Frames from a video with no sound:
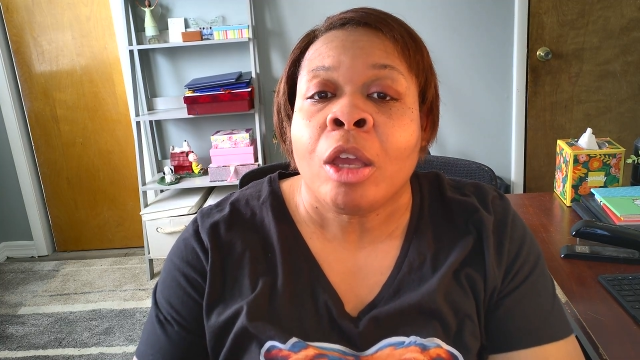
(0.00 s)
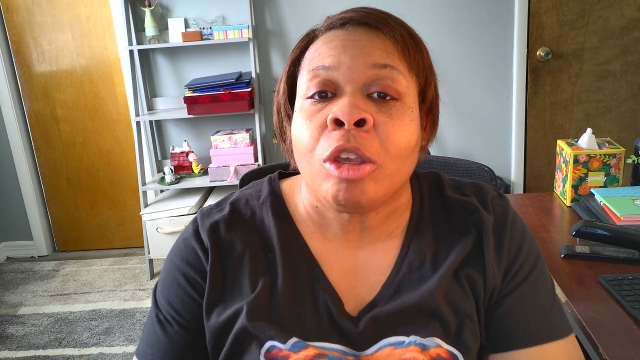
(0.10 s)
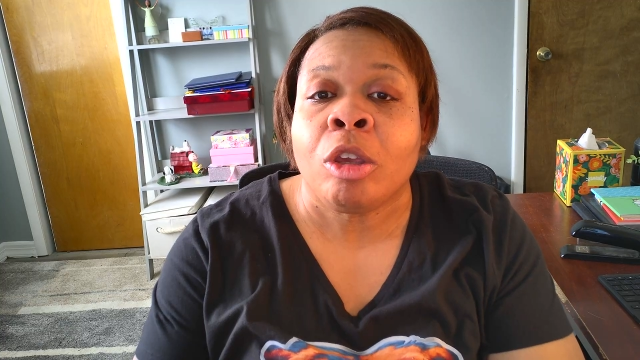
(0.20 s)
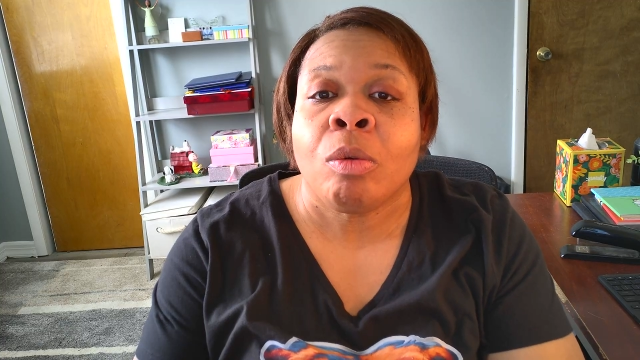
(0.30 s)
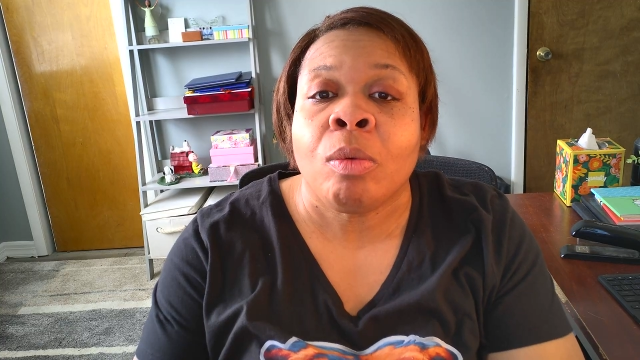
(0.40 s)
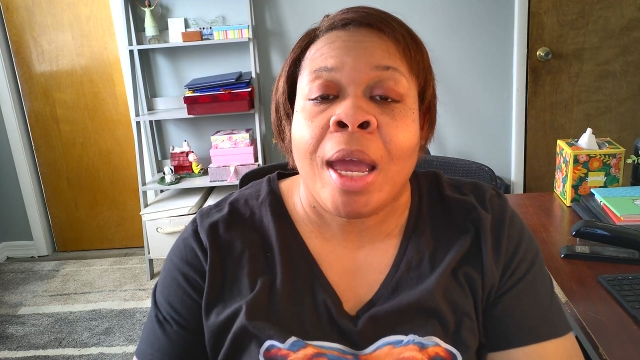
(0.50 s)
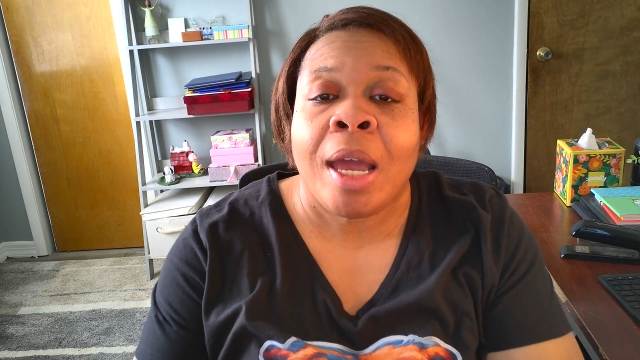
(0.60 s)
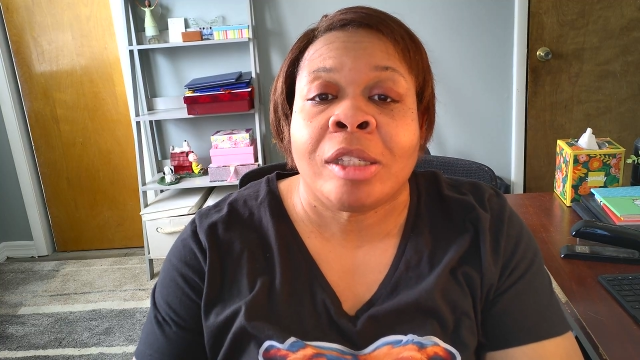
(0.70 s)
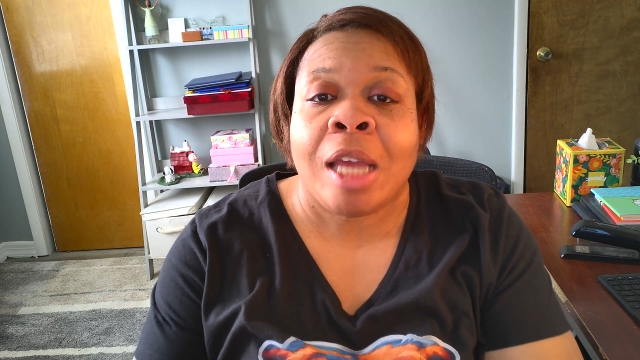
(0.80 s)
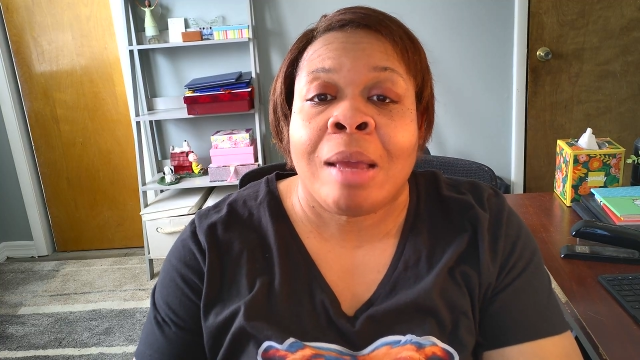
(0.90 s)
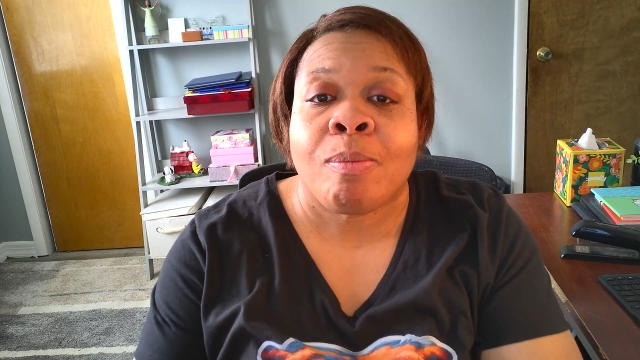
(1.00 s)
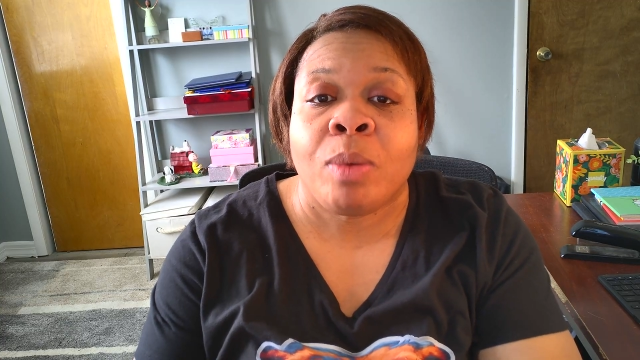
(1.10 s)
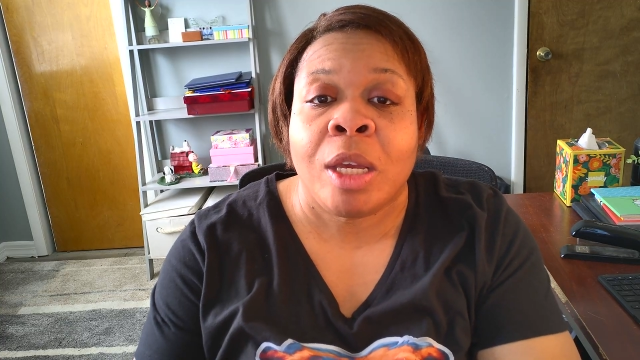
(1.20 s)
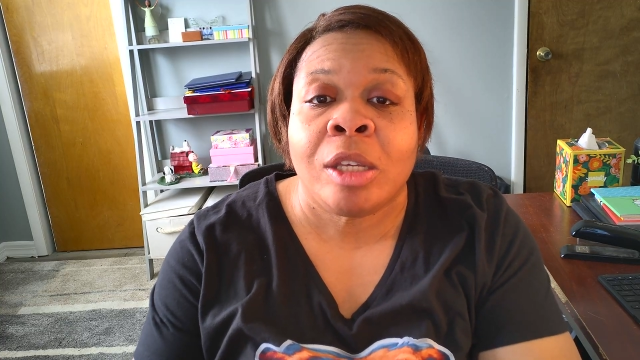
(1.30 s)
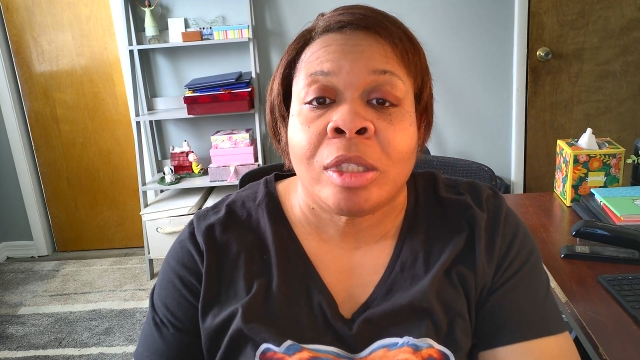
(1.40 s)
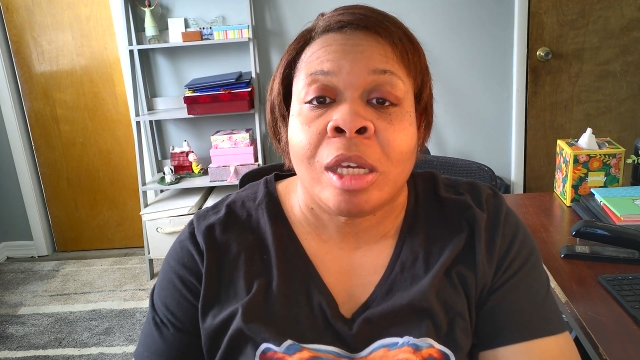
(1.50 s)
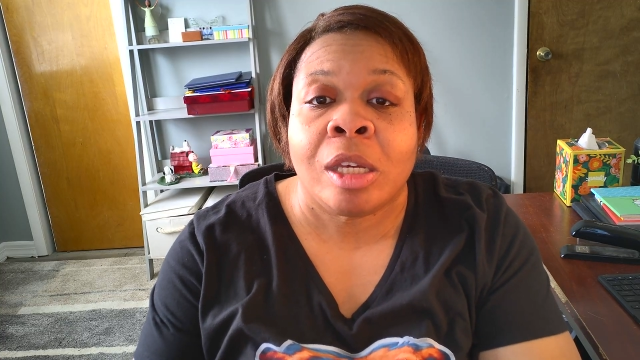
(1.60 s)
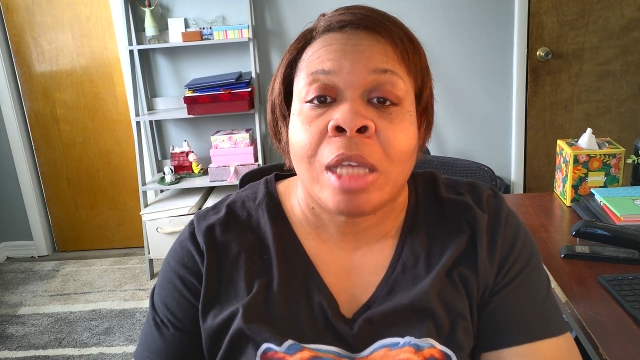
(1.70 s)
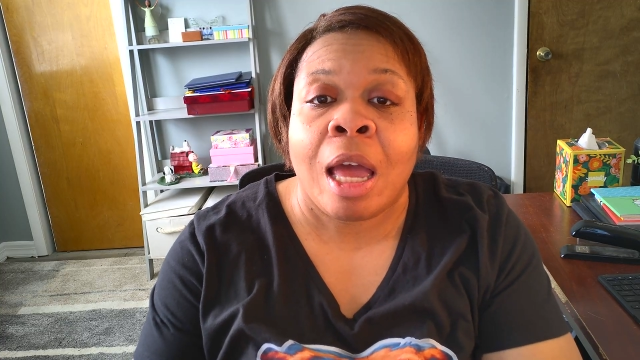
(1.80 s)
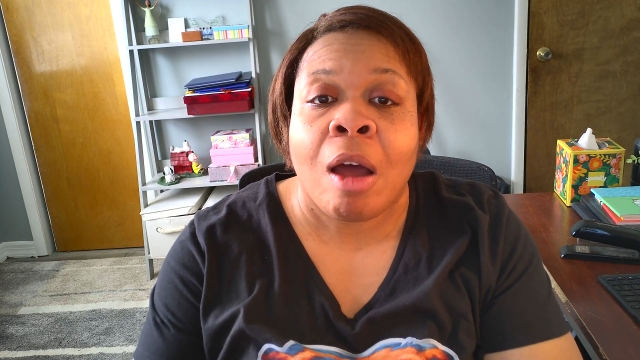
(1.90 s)
you as a
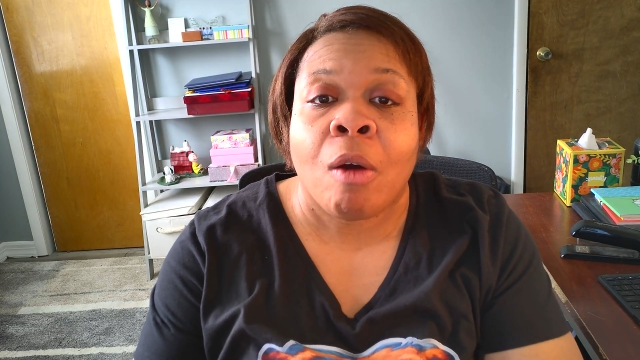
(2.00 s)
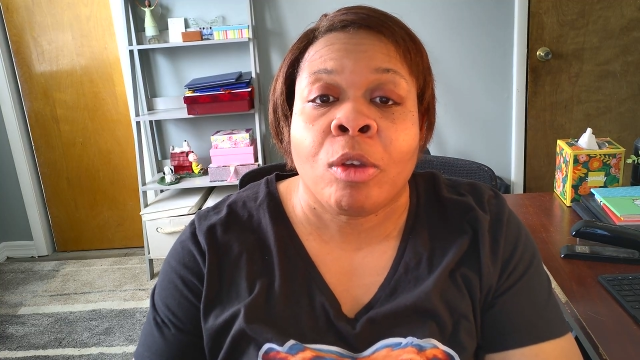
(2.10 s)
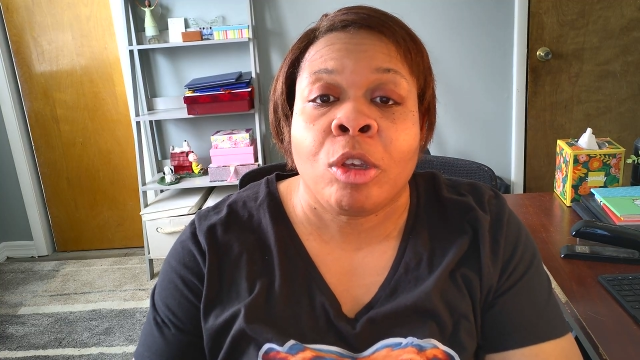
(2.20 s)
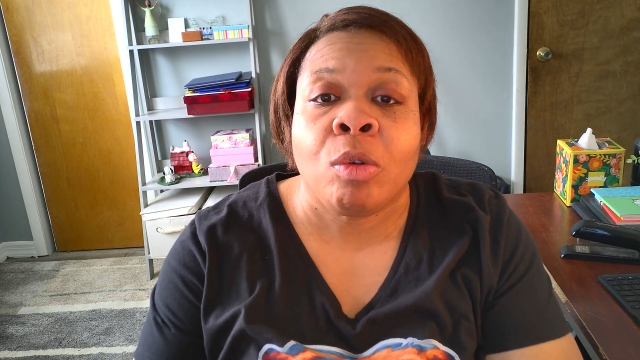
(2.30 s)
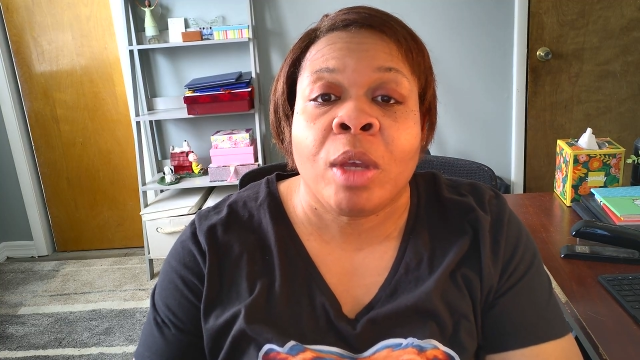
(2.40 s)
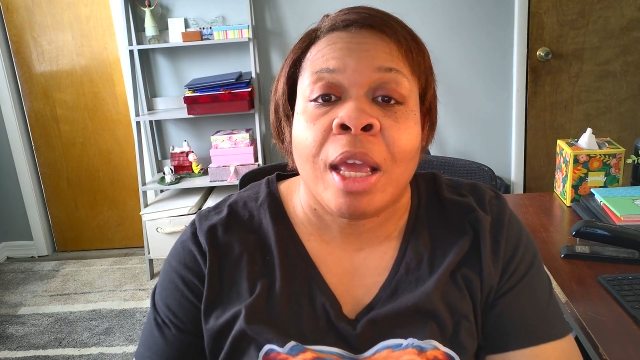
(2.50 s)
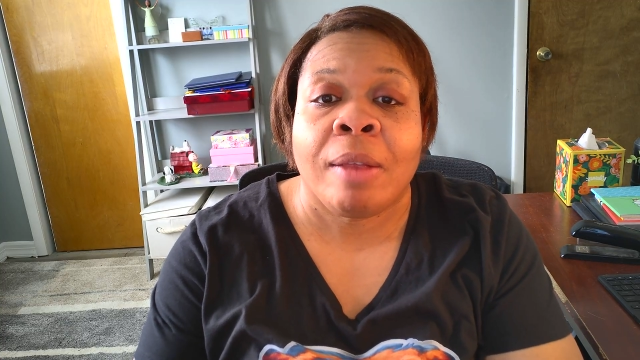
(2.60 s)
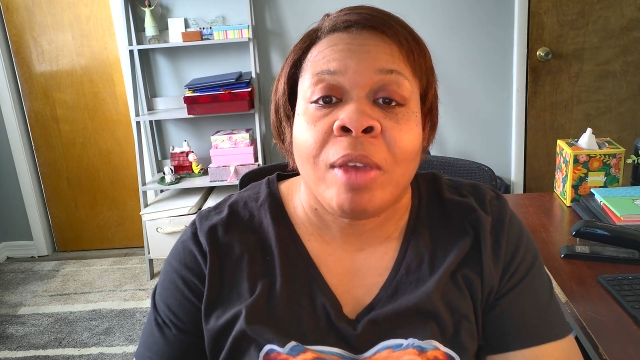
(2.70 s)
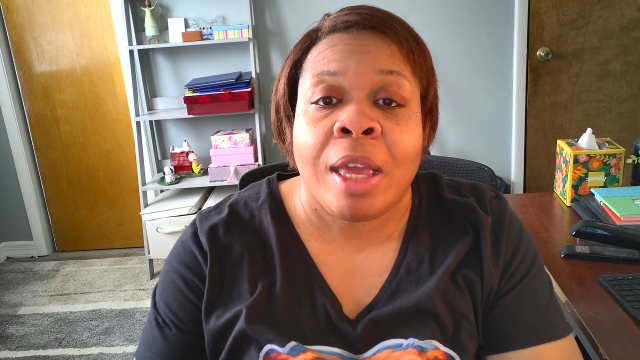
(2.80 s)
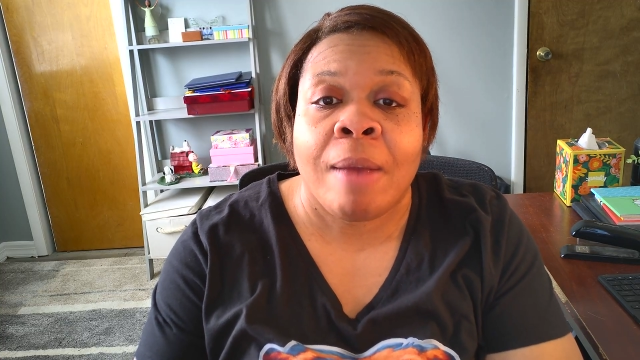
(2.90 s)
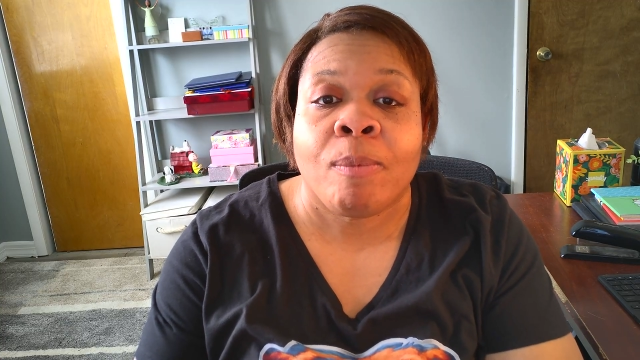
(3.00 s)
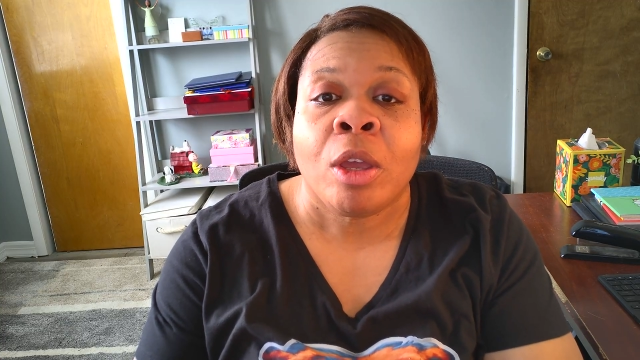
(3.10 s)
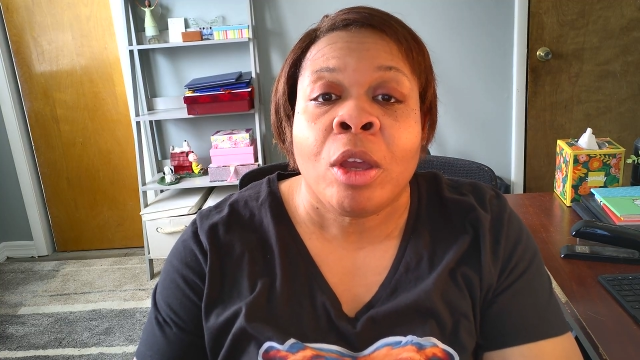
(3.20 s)
business, how you can get